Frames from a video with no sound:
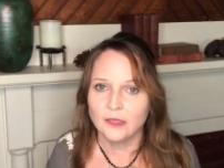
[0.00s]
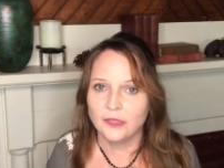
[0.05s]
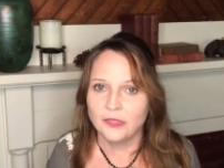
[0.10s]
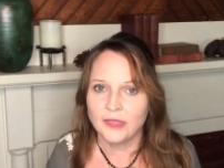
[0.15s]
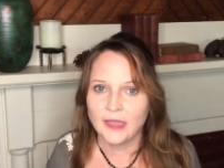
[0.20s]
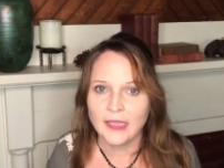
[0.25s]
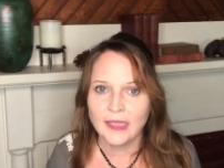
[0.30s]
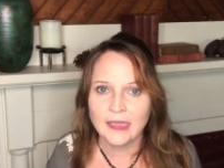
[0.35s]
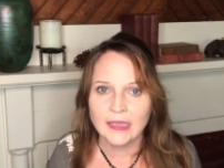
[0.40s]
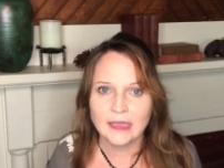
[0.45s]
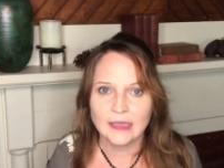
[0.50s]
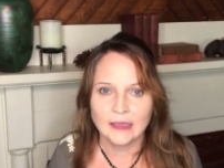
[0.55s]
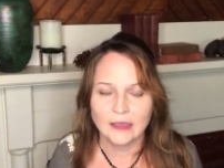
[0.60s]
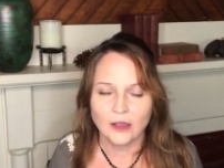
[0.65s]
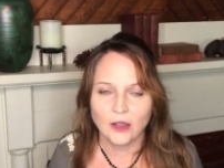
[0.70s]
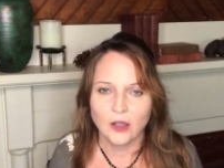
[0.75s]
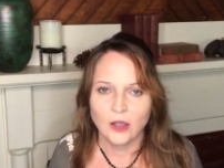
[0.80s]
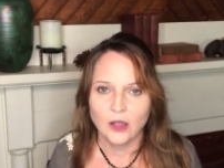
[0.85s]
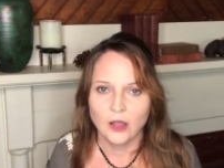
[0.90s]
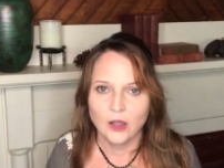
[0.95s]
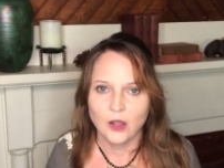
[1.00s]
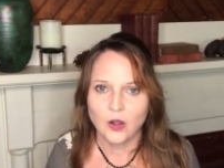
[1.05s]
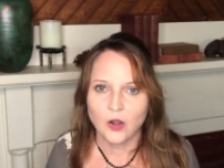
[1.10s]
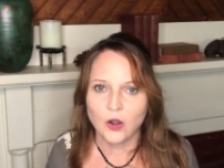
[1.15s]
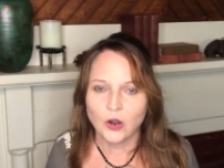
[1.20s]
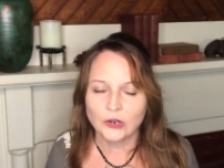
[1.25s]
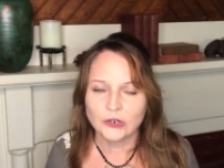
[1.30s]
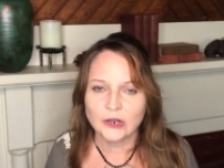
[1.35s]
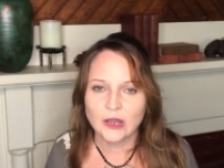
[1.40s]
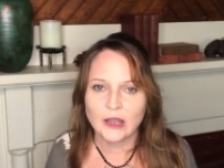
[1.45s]
They
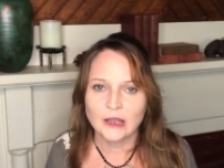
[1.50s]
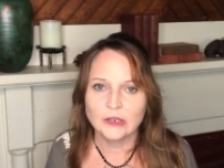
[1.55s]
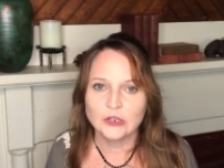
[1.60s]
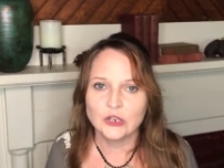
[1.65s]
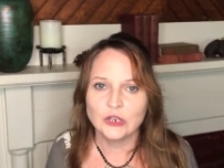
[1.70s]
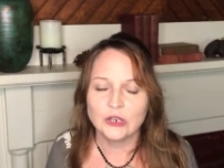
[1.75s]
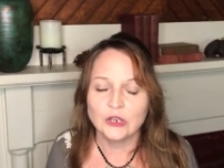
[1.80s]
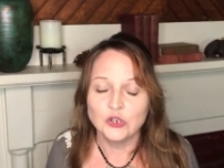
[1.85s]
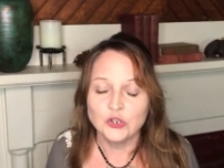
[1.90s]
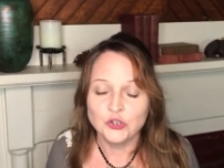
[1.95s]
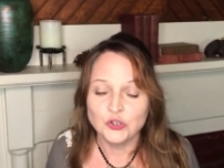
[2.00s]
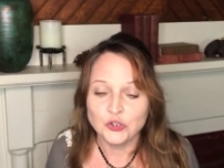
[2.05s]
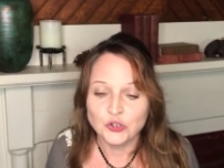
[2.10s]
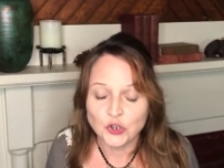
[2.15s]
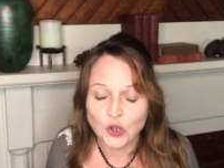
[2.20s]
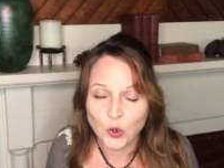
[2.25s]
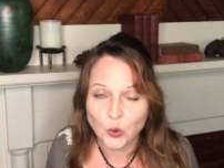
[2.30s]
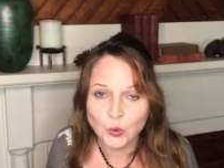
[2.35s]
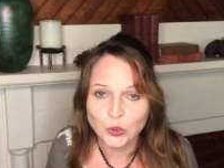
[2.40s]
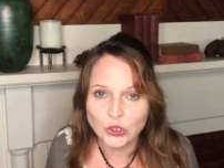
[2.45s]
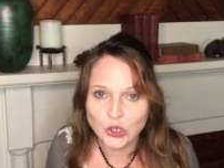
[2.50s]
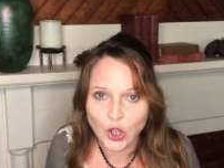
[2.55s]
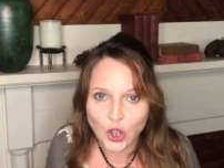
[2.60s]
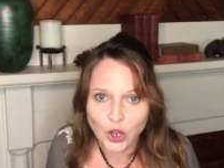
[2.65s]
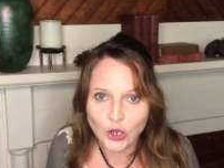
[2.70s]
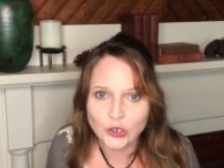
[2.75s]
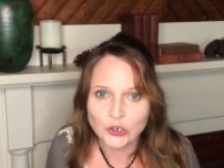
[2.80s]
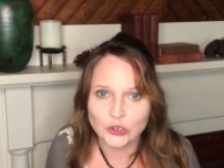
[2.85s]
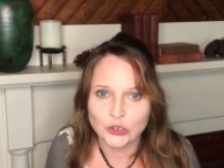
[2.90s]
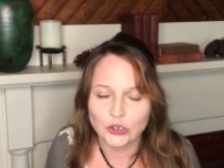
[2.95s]
are no
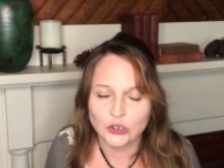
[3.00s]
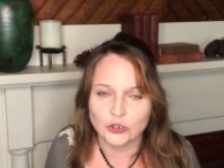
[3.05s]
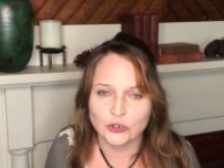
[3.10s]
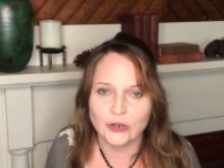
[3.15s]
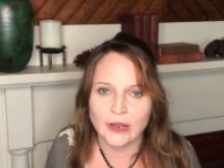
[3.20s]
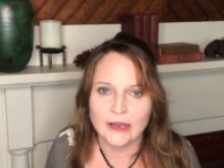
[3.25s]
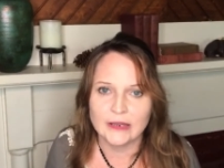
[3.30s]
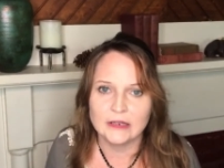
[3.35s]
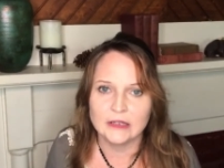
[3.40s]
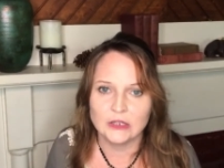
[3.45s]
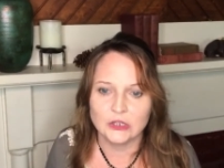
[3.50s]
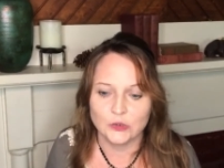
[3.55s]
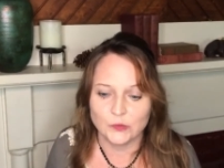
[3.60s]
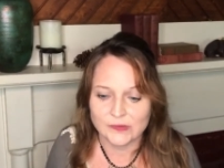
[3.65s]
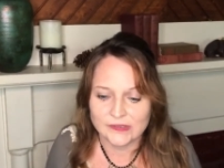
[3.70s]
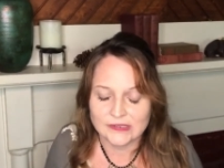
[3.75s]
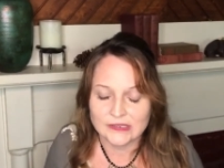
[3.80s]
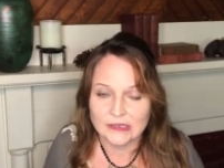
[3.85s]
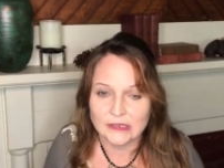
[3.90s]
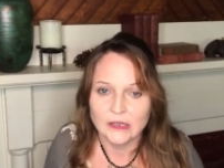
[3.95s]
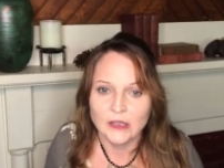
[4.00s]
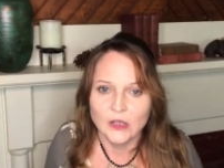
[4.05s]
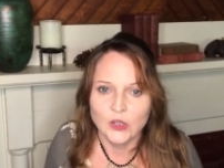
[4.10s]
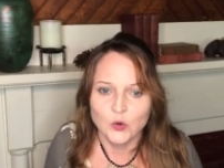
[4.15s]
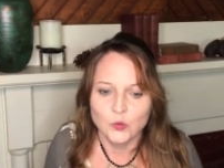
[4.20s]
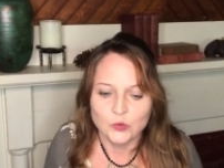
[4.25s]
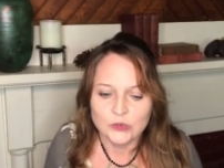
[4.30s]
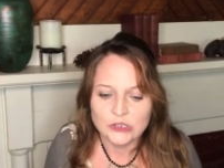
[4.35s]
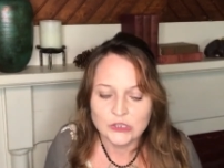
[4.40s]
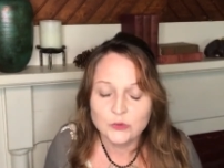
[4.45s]
longer creating you. See,
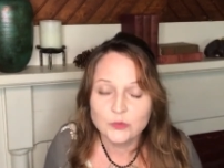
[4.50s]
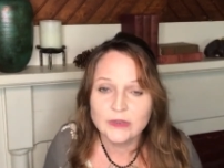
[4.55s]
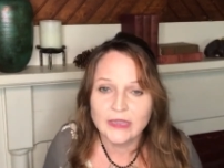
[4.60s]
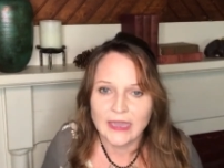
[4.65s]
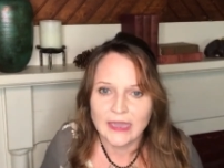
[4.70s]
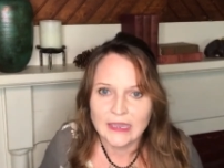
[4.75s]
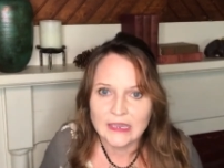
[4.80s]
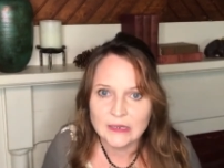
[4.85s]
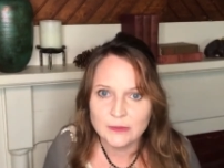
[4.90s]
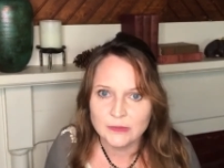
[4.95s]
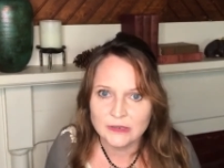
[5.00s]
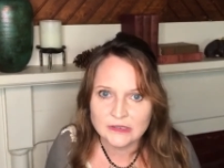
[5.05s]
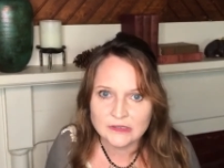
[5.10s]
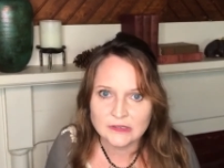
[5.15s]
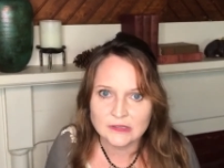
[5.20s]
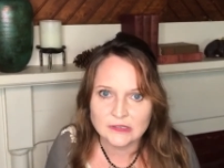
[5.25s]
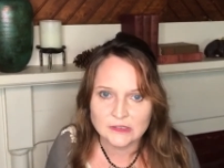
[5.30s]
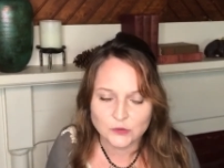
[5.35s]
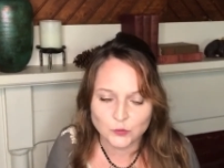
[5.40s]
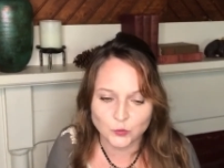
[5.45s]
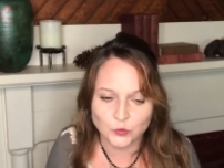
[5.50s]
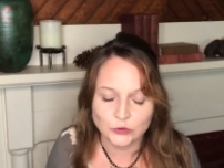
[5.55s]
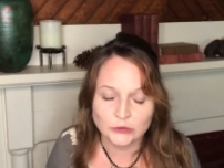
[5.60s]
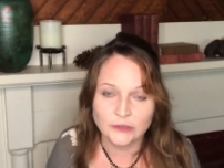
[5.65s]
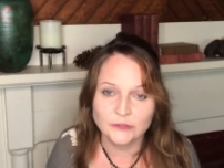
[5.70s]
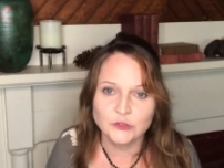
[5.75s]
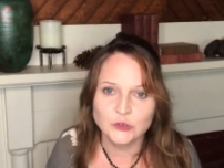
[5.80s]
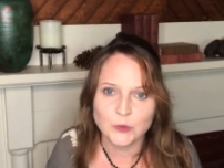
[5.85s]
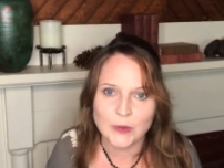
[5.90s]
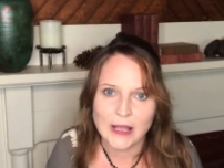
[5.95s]
when you came into this world
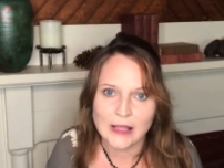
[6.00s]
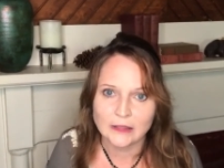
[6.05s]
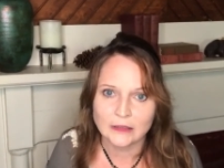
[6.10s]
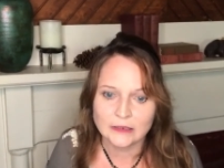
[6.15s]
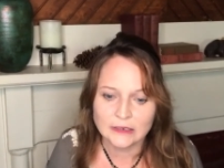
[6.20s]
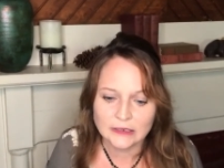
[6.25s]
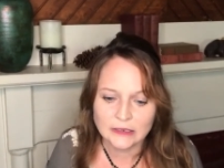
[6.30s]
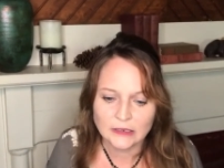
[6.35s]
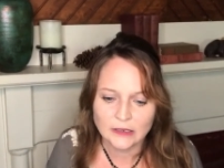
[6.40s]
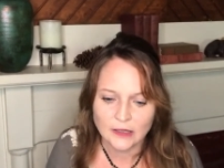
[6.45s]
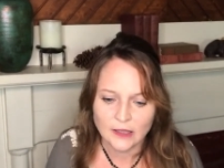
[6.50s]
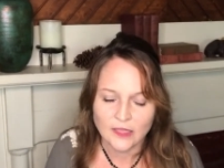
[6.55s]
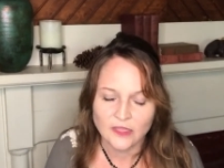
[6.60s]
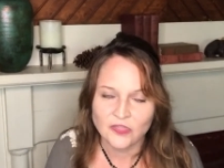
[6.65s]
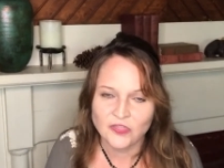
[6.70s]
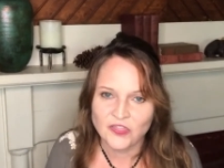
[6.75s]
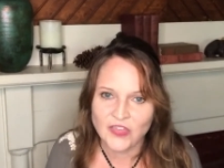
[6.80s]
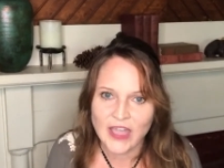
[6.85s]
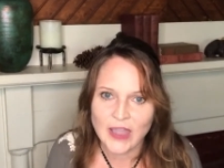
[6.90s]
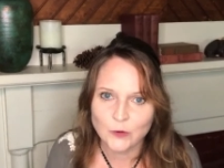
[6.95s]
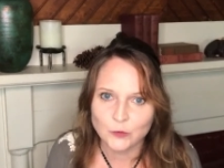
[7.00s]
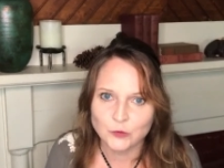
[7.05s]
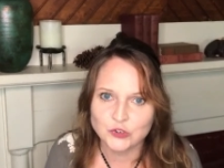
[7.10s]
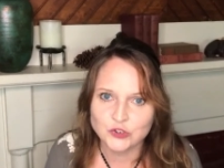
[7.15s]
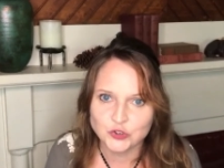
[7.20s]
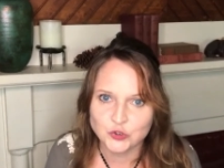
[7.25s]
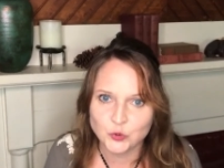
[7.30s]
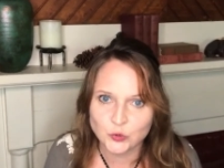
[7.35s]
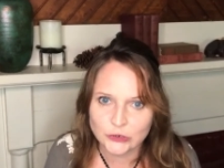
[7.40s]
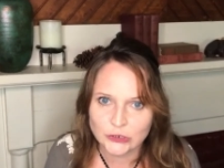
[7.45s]
of duality, that
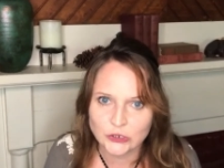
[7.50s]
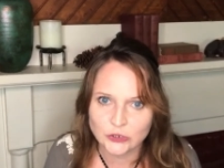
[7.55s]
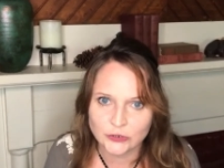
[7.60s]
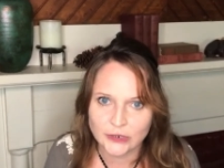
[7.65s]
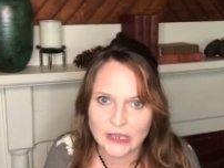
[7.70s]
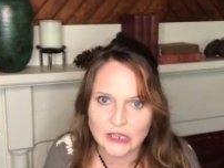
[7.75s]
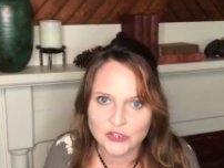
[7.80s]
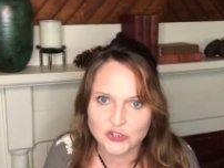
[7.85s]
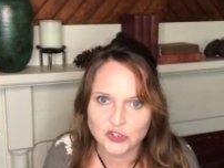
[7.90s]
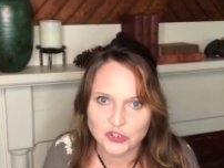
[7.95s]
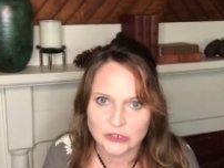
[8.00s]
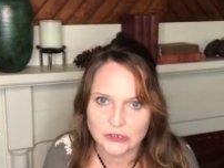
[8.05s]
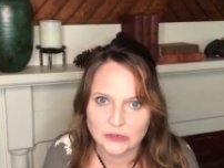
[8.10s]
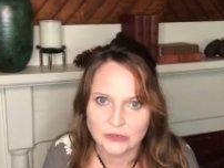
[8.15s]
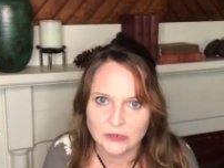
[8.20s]
was your creation.